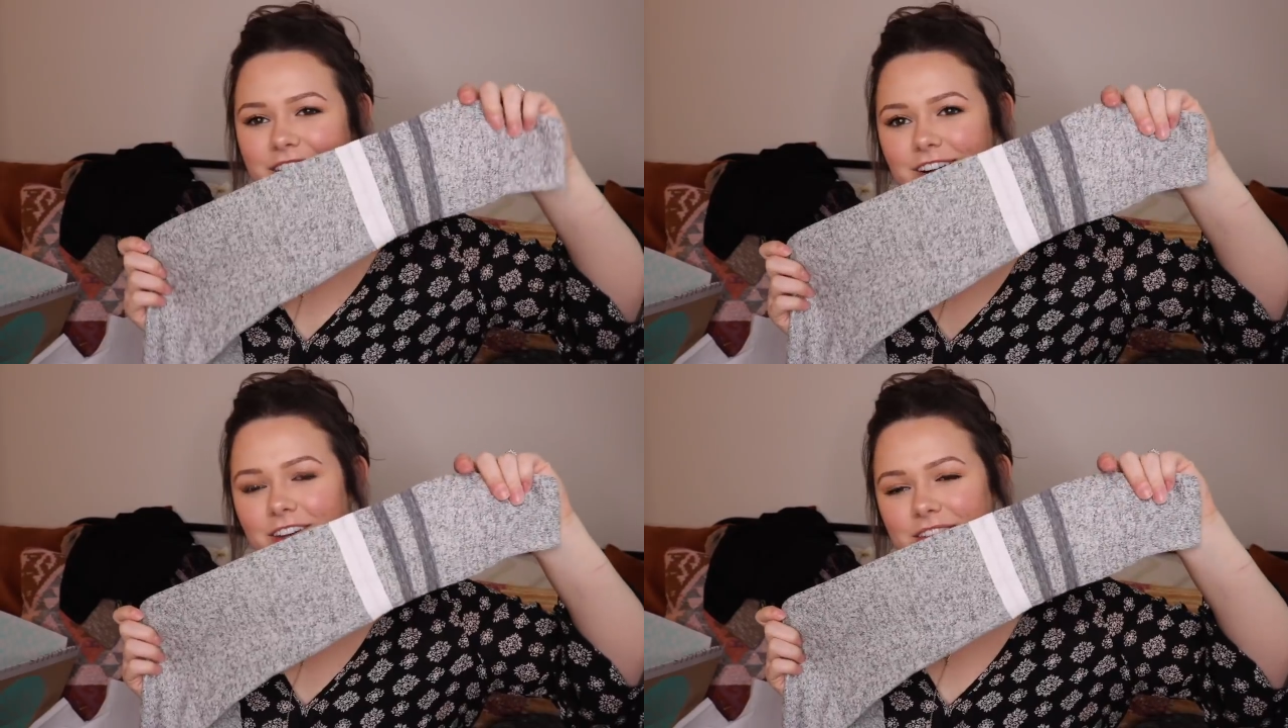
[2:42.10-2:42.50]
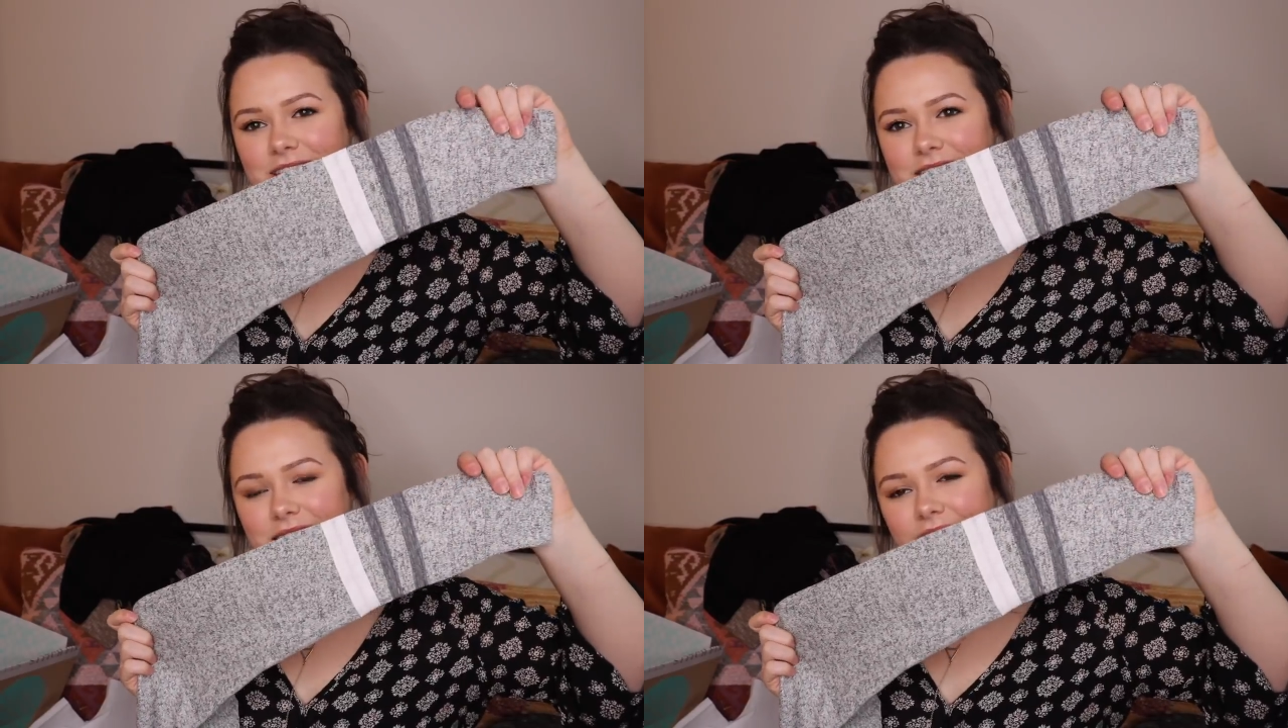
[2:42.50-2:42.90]
here on the
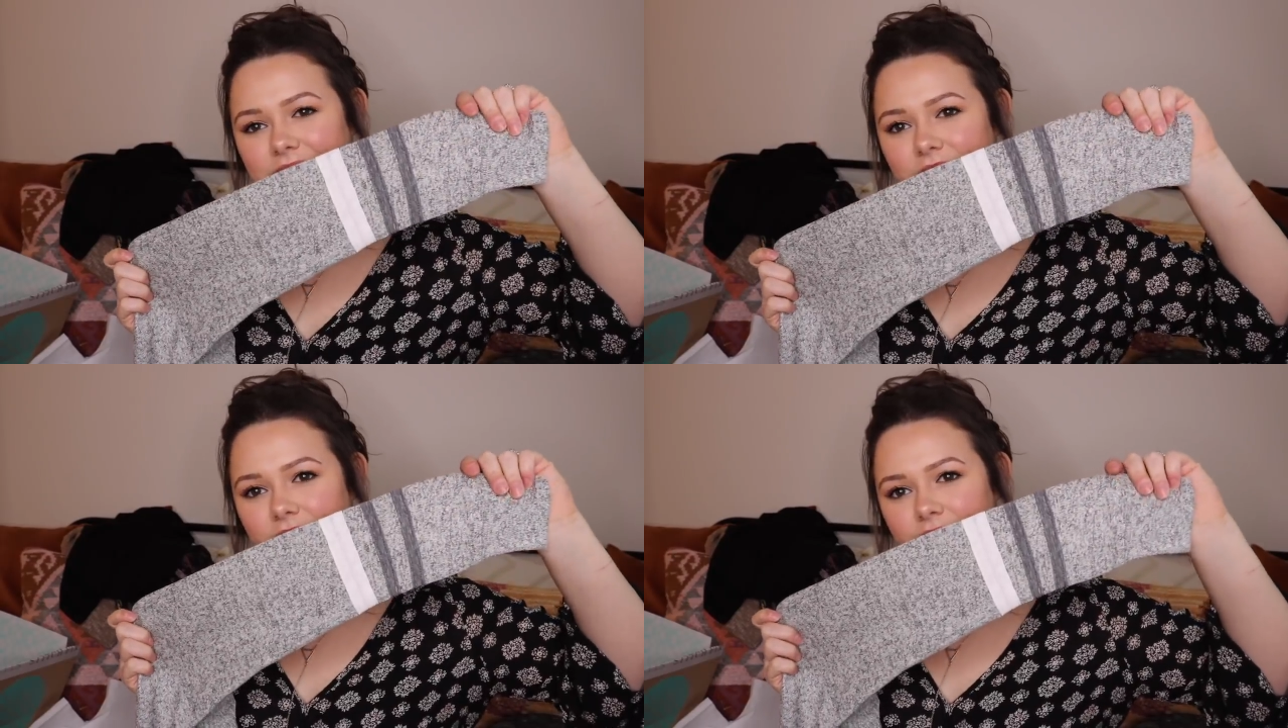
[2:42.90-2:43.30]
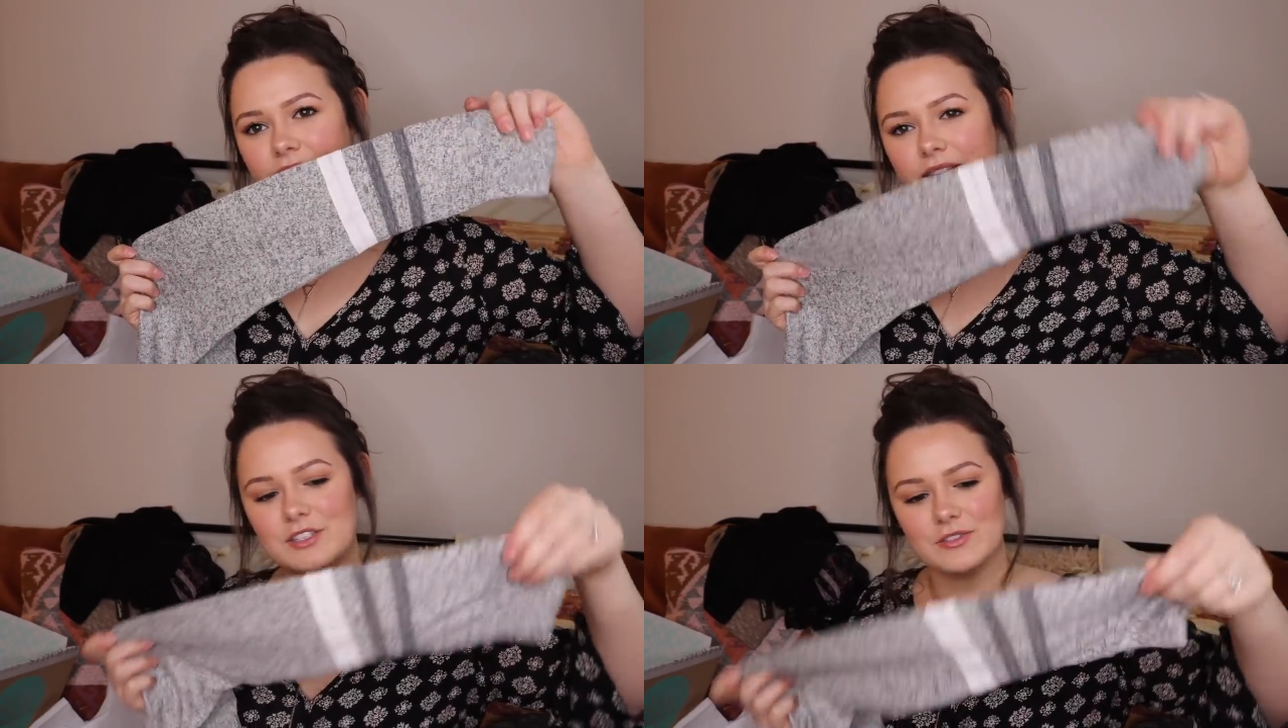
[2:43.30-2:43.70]
sleeve,
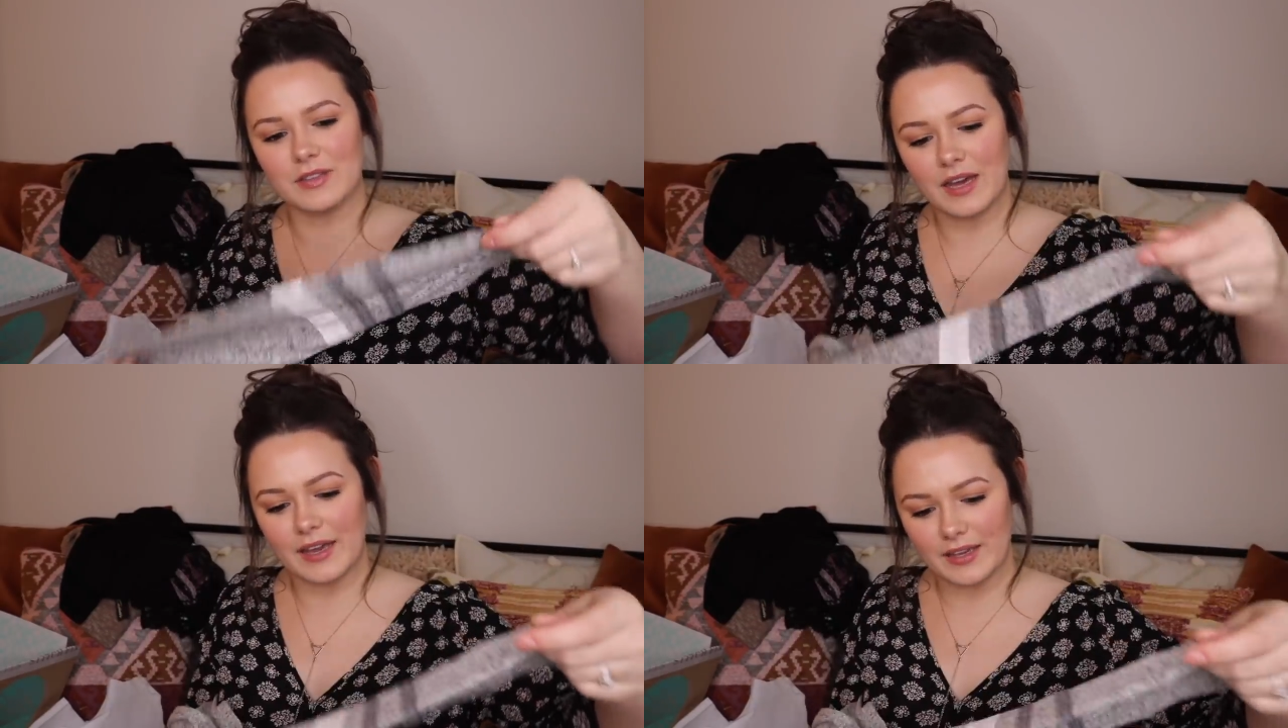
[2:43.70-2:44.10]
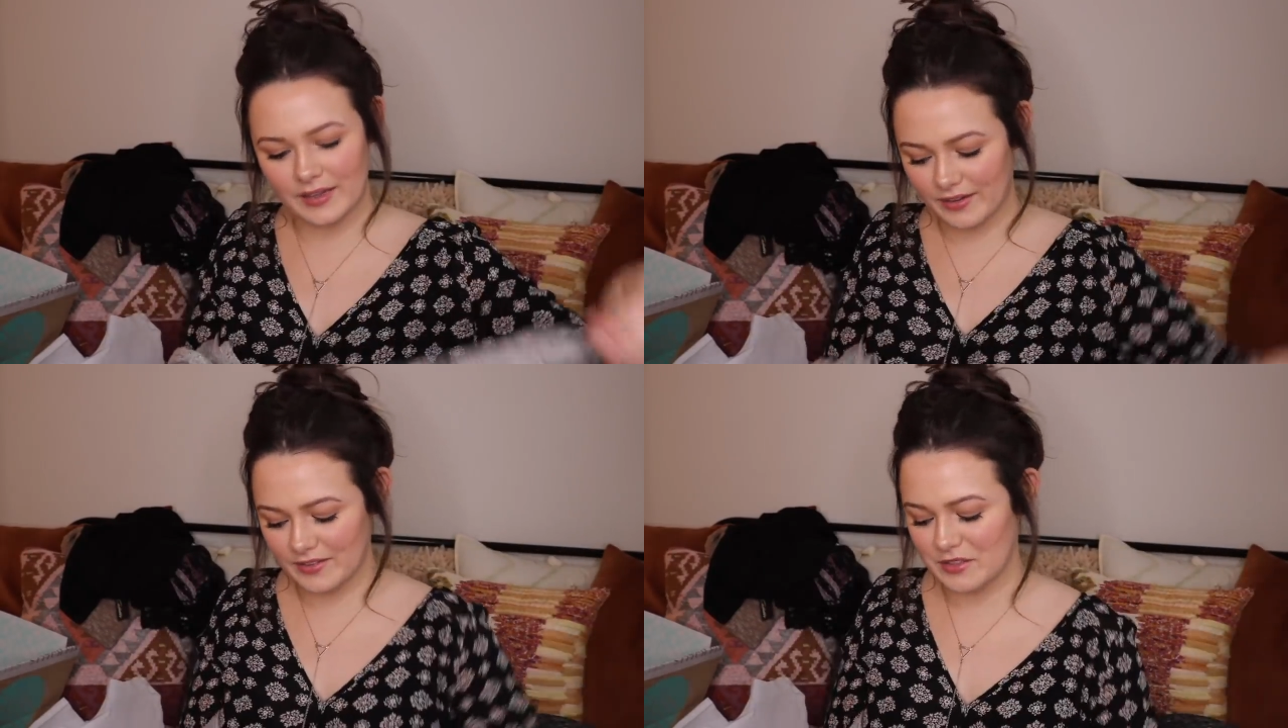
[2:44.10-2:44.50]
that I do like.
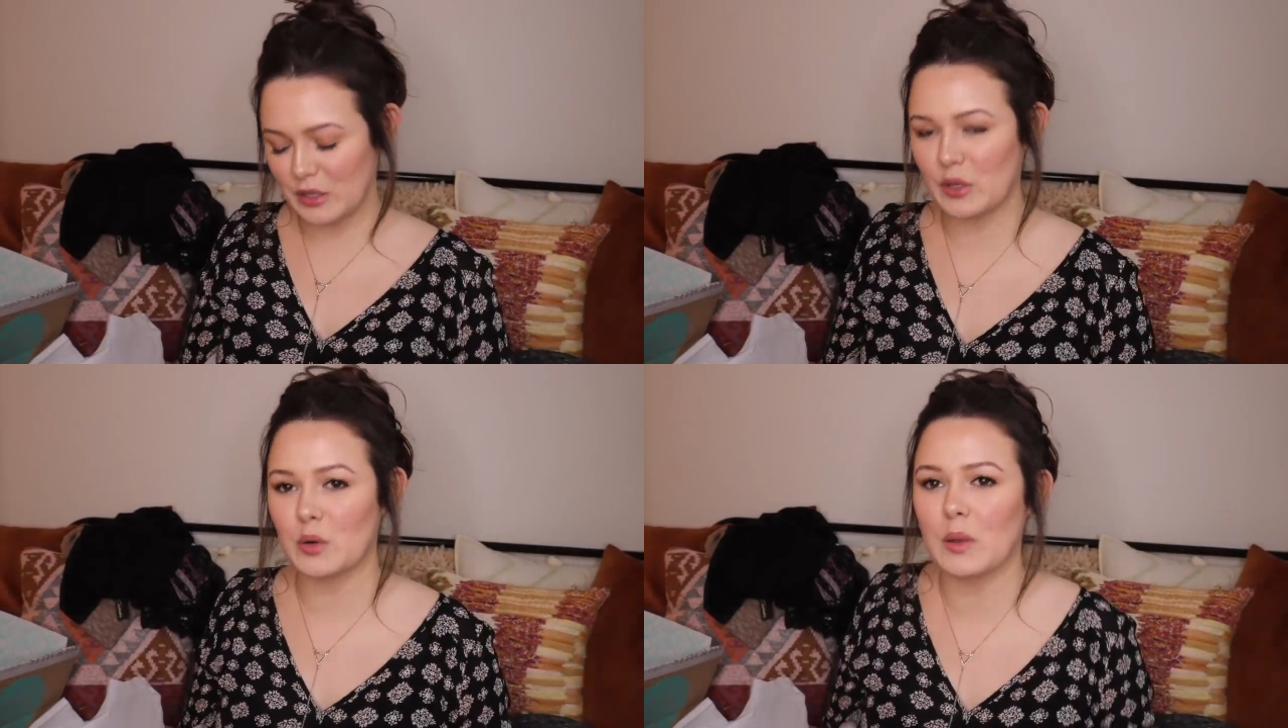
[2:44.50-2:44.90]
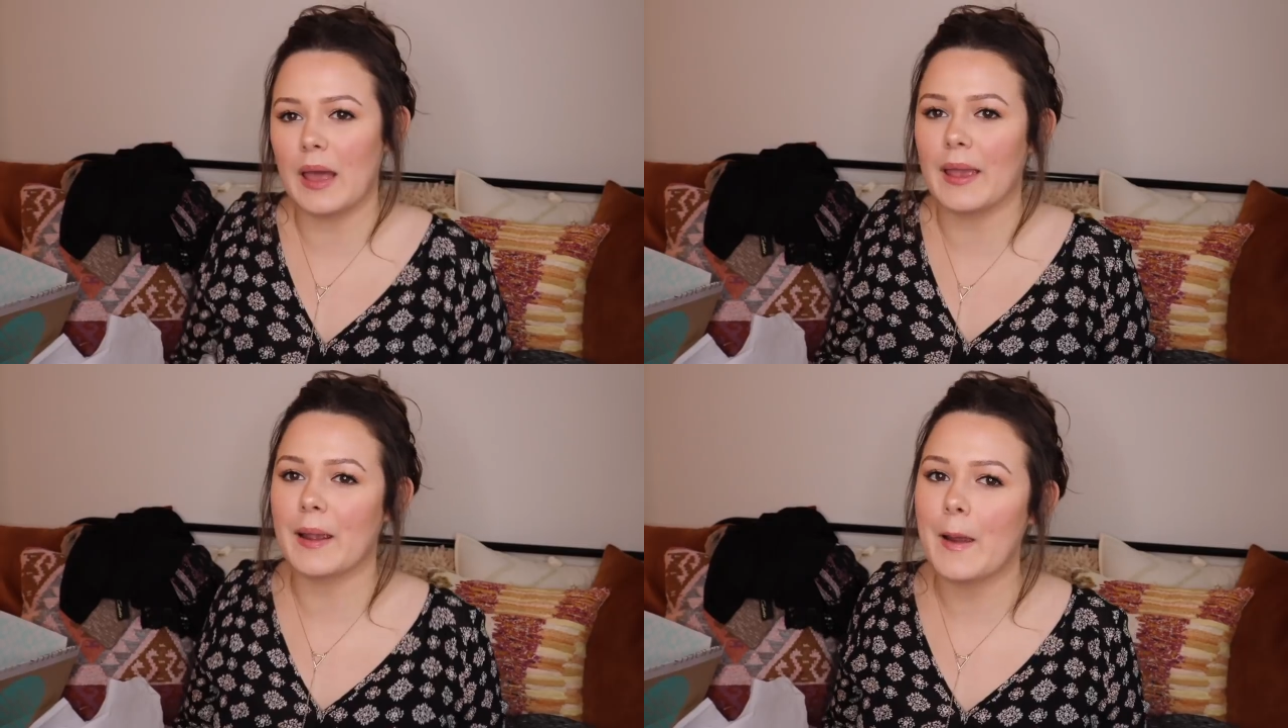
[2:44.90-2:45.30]
It gives it a little
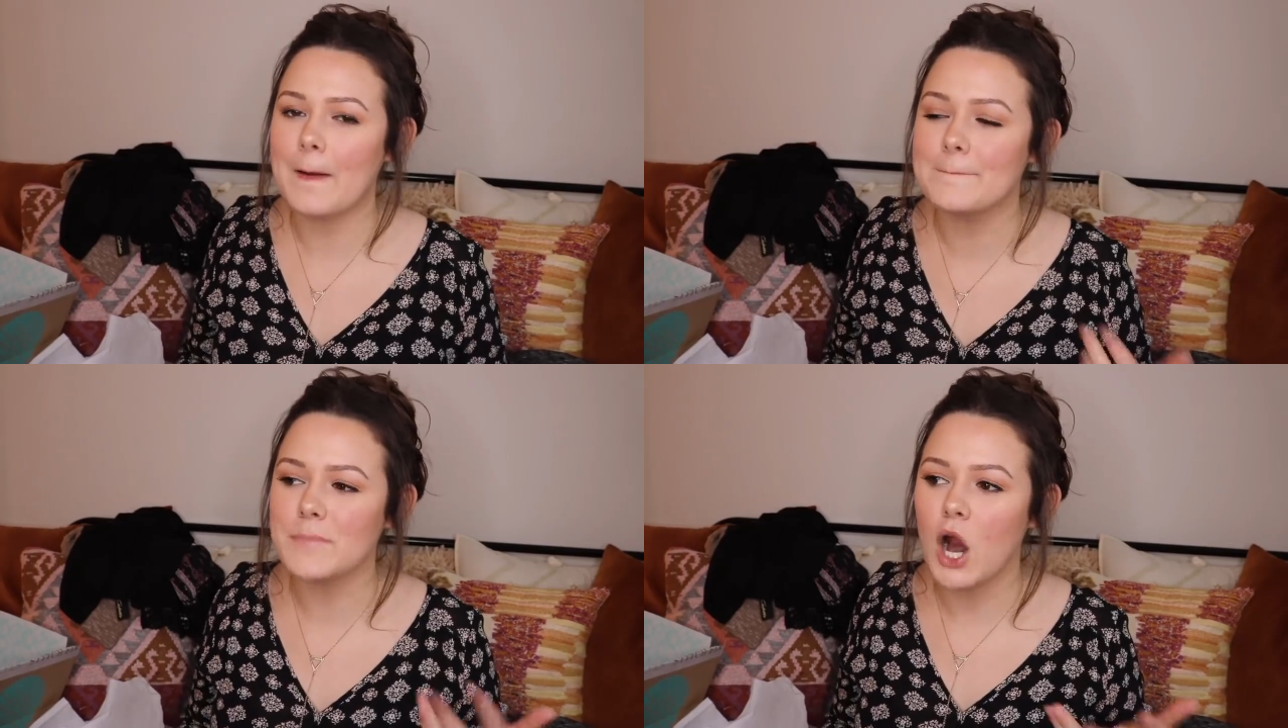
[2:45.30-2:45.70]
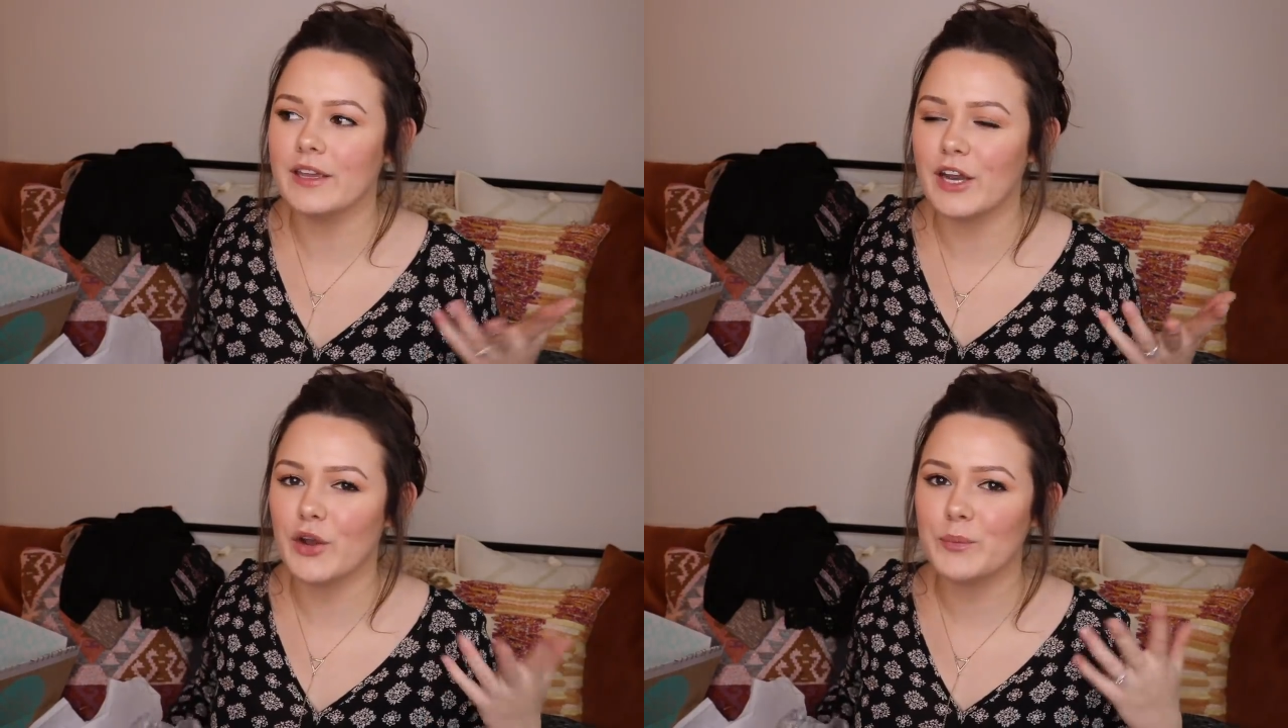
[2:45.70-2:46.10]
like,
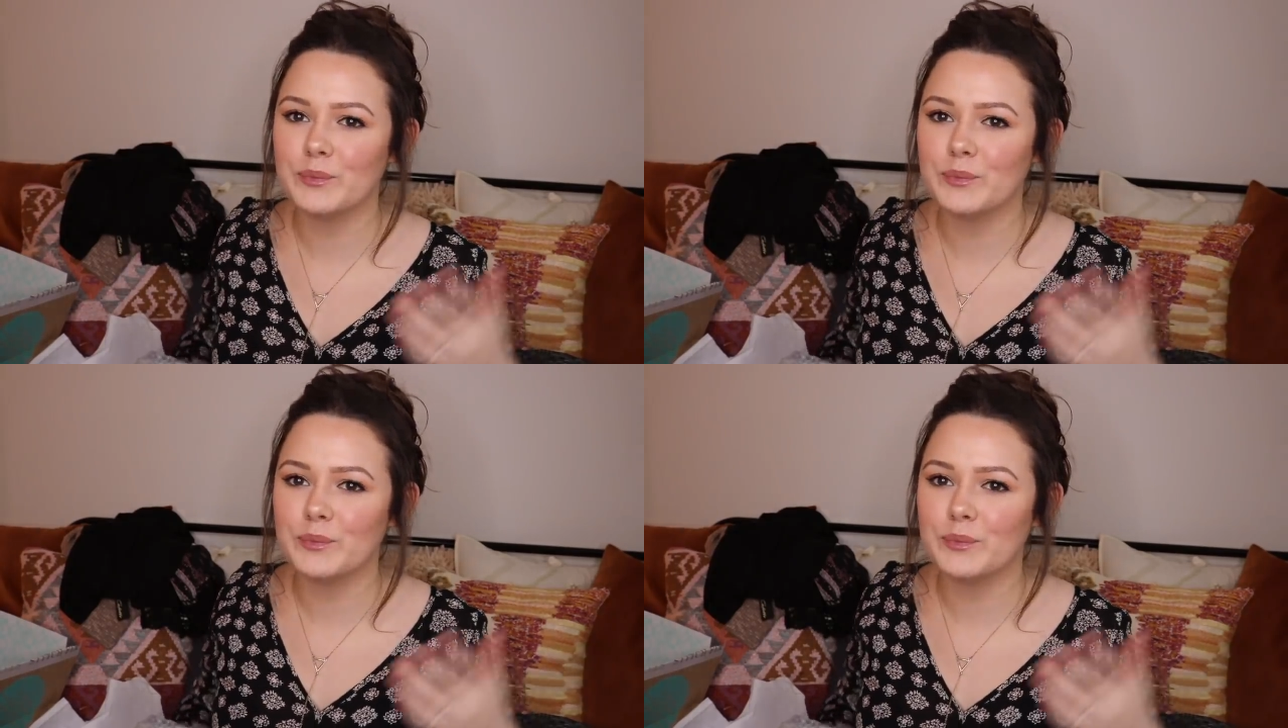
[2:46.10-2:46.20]
you know.